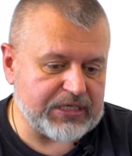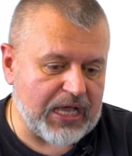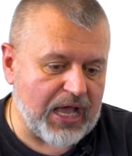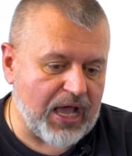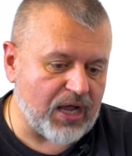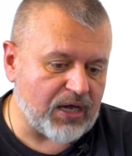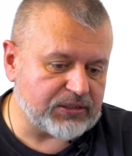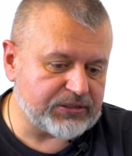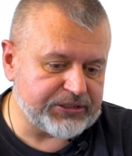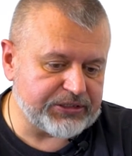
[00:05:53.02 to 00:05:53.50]
the
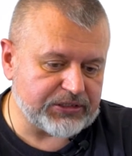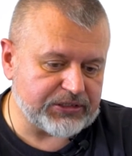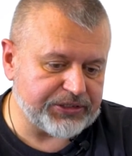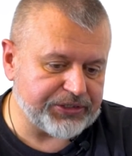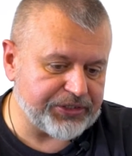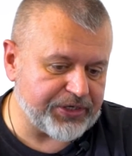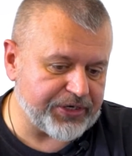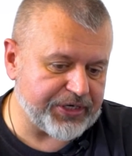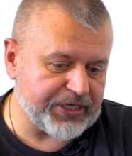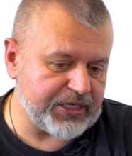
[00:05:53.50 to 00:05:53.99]

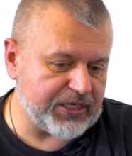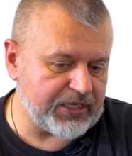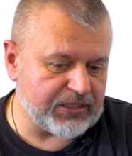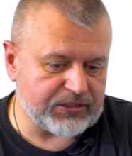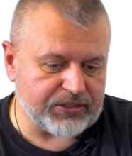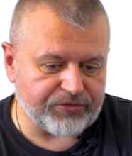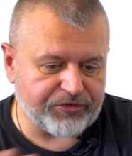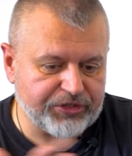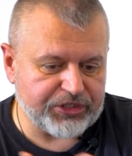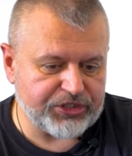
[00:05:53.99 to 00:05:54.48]
artillery
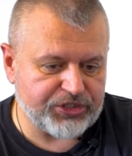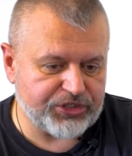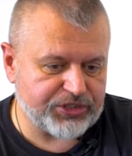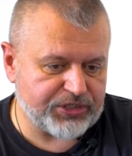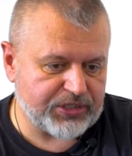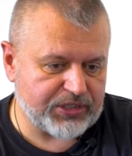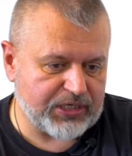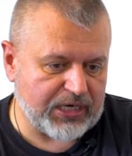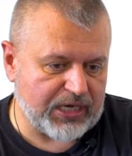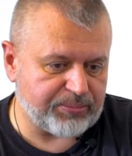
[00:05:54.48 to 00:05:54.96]
can
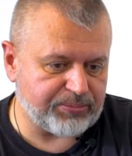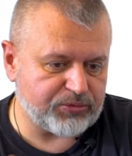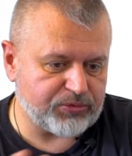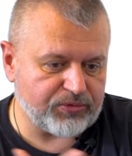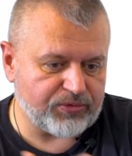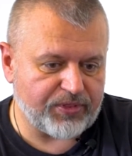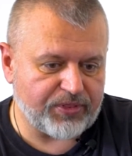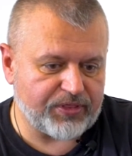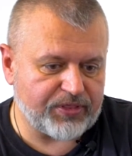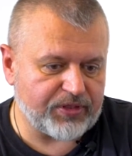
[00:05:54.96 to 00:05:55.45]
reach up
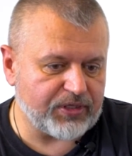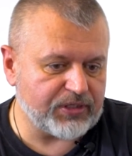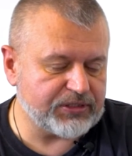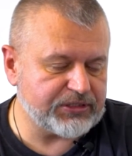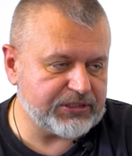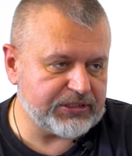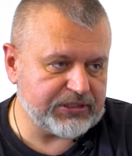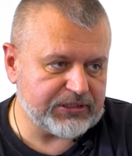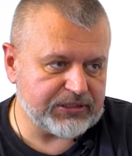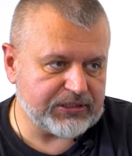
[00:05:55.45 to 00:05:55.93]
to
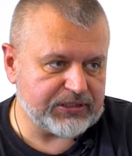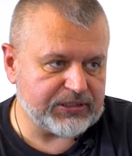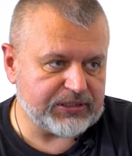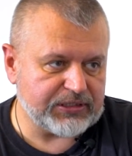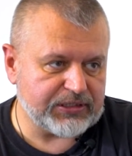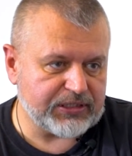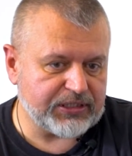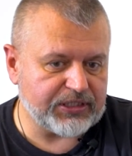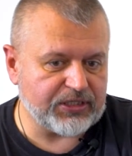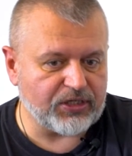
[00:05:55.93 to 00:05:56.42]
30
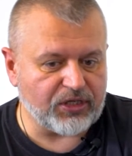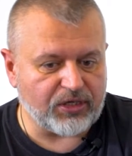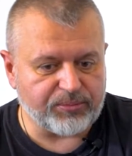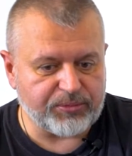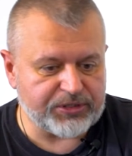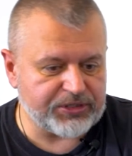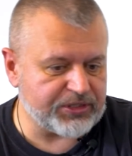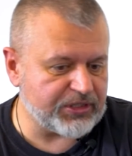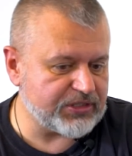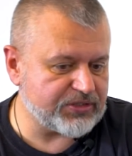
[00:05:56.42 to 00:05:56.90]

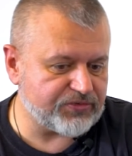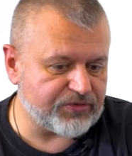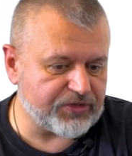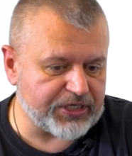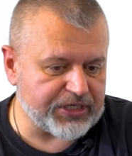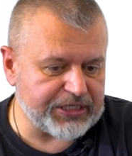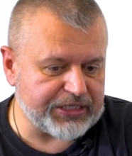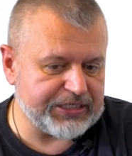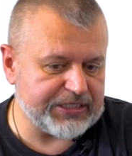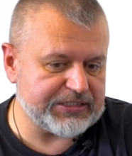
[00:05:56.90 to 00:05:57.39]
kilometers
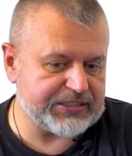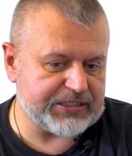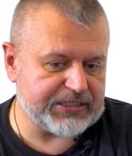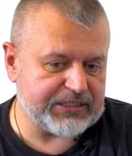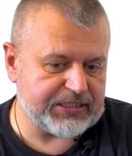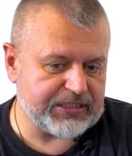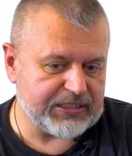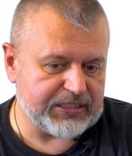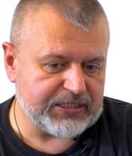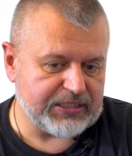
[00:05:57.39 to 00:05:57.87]
very easy.